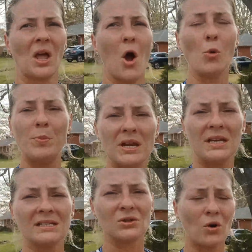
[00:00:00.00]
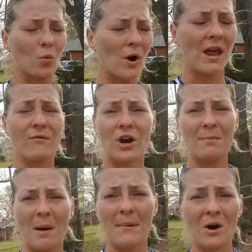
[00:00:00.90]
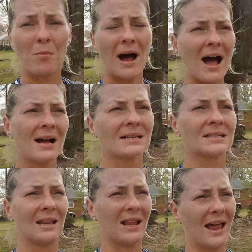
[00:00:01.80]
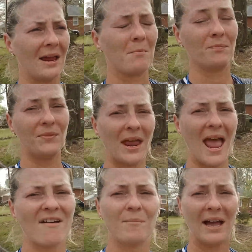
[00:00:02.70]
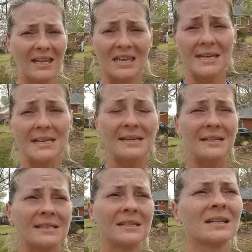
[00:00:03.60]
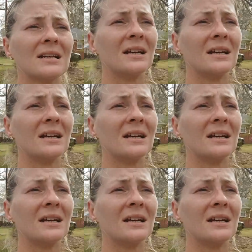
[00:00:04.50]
opiates or whatever in my mailbox. Like, they have my keys.